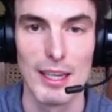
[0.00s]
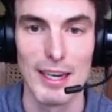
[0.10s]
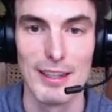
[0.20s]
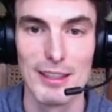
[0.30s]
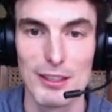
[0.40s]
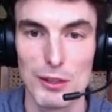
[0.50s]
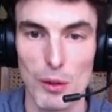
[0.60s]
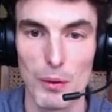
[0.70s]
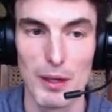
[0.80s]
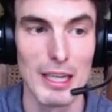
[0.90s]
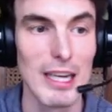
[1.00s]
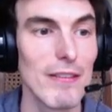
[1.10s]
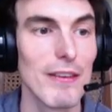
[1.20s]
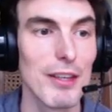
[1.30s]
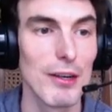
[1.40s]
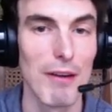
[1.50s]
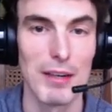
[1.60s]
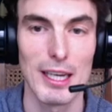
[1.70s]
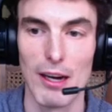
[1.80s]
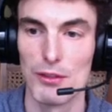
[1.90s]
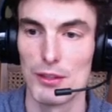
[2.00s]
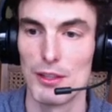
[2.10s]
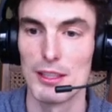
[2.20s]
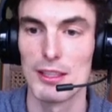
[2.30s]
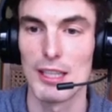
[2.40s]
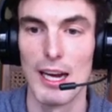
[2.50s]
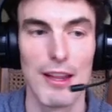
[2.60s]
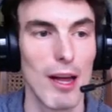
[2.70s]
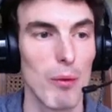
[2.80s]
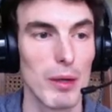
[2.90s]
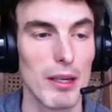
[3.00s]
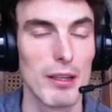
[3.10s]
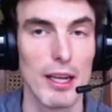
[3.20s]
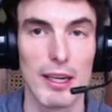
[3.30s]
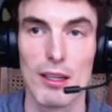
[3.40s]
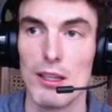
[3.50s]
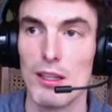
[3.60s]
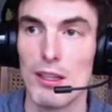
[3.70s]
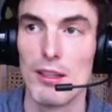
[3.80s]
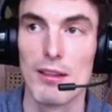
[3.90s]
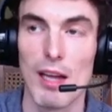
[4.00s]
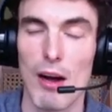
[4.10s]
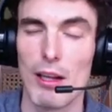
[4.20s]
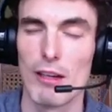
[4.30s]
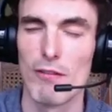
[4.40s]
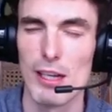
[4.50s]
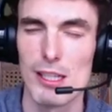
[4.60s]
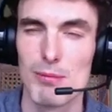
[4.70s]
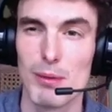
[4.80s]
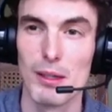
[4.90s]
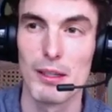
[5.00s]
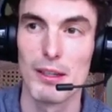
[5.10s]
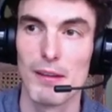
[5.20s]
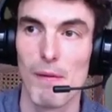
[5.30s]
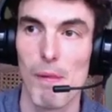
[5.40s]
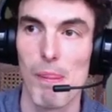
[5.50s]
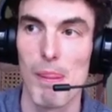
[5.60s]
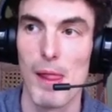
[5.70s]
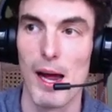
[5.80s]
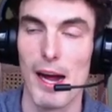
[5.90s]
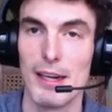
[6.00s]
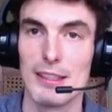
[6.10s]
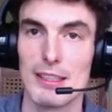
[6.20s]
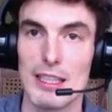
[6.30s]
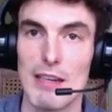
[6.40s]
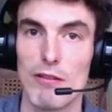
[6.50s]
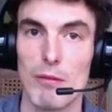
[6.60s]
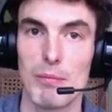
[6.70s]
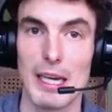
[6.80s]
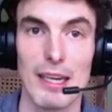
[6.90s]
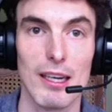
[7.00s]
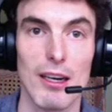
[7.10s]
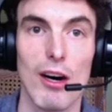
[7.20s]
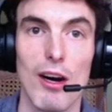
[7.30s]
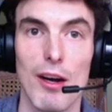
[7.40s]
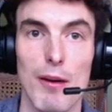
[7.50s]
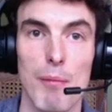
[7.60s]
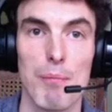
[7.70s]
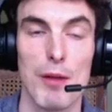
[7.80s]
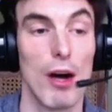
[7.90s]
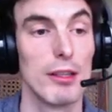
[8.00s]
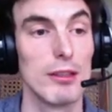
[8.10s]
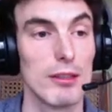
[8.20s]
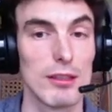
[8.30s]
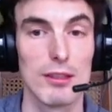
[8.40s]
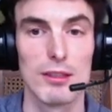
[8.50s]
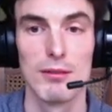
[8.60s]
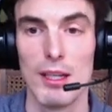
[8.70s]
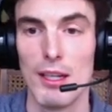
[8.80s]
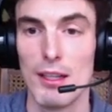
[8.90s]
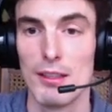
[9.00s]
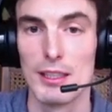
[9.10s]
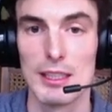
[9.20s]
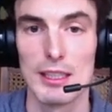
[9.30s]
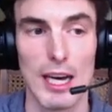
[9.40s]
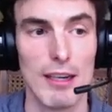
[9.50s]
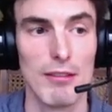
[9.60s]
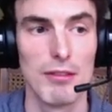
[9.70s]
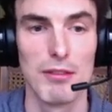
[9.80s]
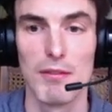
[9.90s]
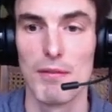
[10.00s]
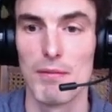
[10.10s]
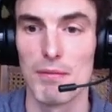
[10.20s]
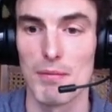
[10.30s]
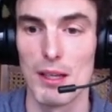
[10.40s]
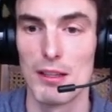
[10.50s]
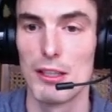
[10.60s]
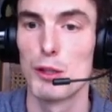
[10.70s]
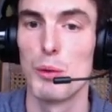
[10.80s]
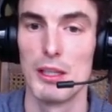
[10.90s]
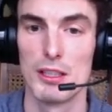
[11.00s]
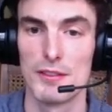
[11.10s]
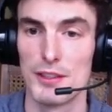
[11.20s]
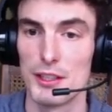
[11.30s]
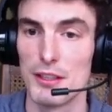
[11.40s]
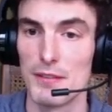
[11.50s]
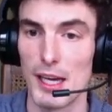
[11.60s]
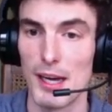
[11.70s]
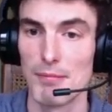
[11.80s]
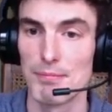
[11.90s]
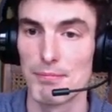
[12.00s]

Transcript: and is stored, even if you don't have an account. So this is kind of that weird, like how like Facebook has data on non-users. This is kind of the Twitter's version of that.